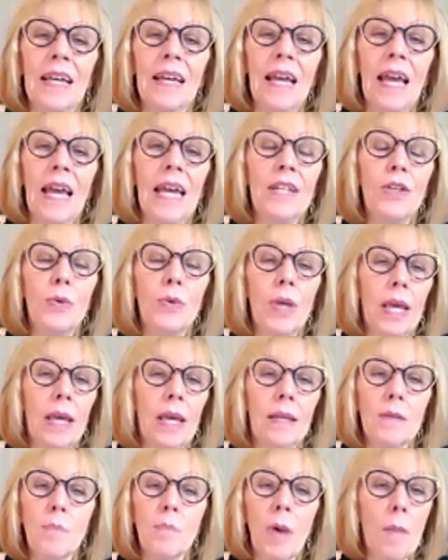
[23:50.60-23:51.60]
And you
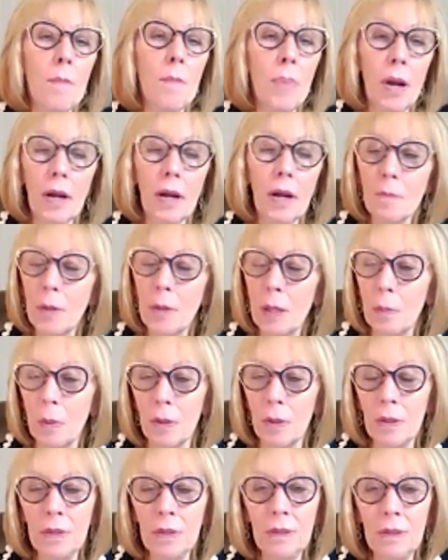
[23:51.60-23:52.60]
can't bombard
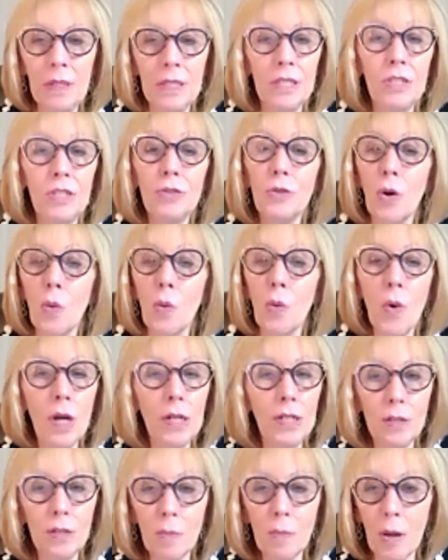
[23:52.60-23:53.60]
people, and you don't
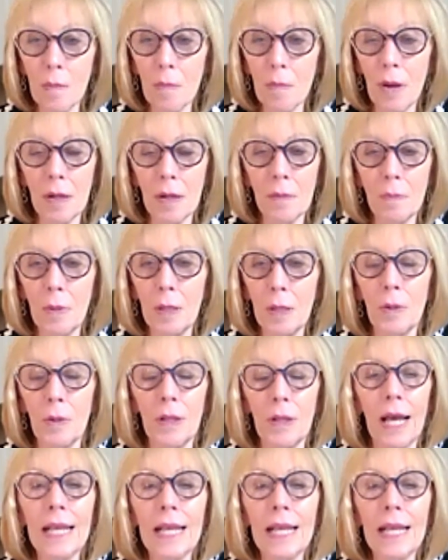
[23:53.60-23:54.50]
want to bombard people.